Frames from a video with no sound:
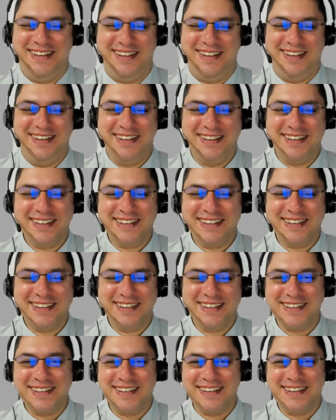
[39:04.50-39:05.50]
it's
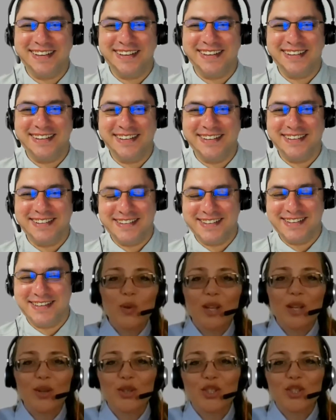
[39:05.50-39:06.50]
exactly like reggaeton
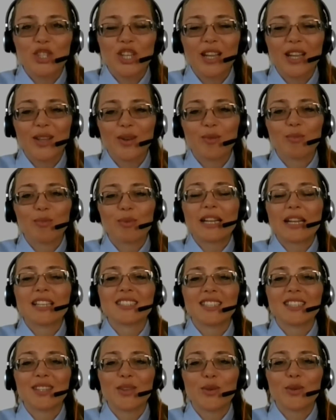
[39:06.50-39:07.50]
where you shake your
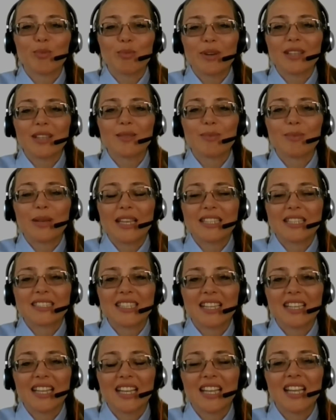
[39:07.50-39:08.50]
breast yeah. and your butt
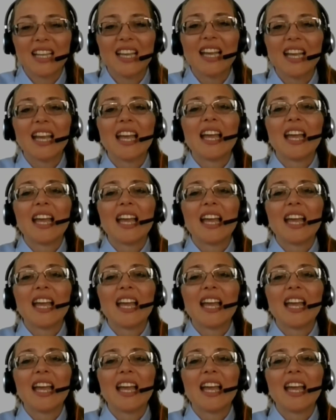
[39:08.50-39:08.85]
basically.